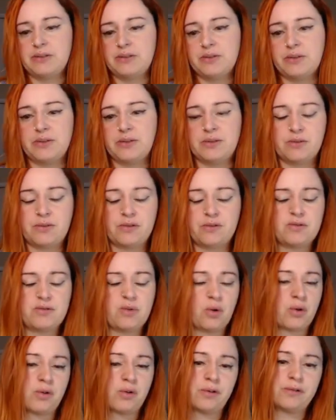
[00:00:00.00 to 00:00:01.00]
turn
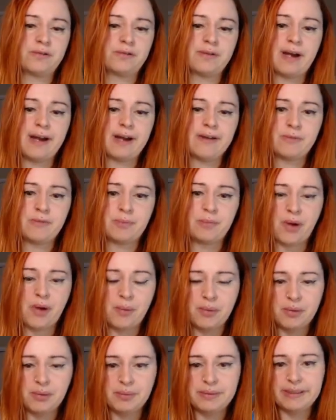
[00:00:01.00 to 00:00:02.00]
4 or 5
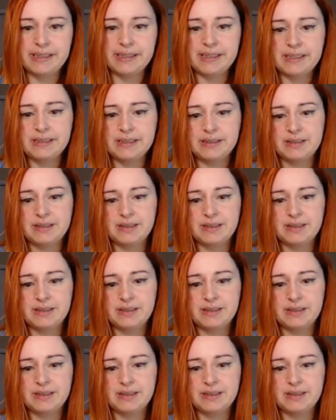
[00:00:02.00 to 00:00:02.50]
probably.